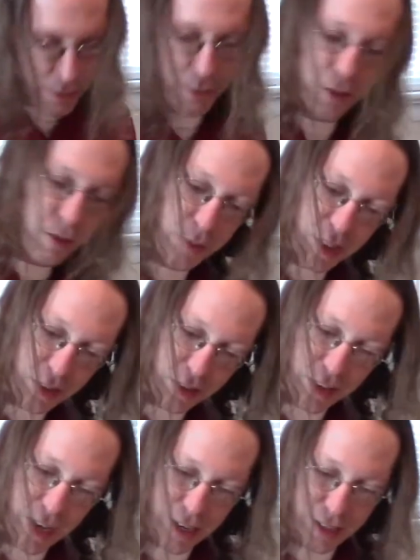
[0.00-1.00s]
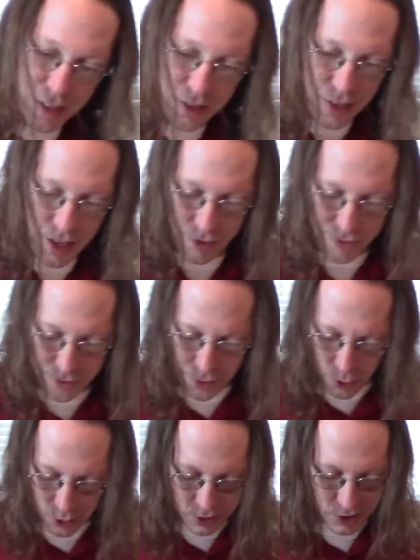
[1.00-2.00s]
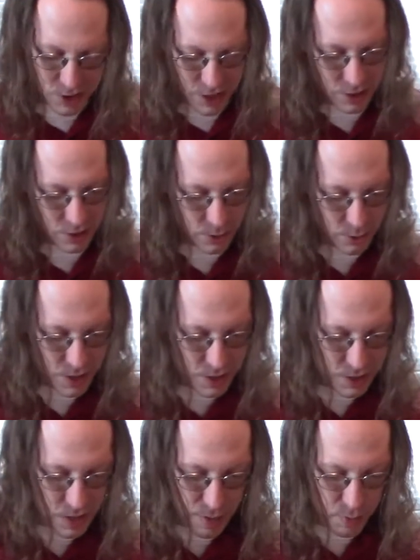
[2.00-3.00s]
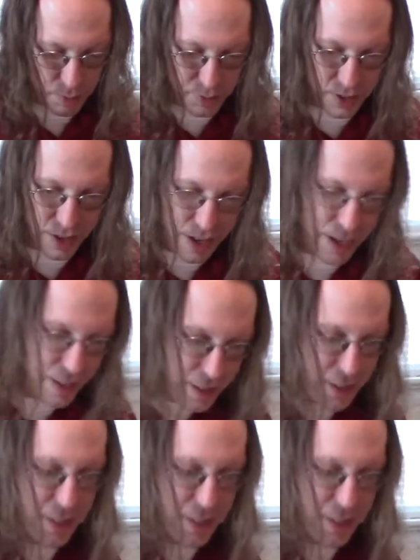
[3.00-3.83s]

which means that is a 4-6-3 double play.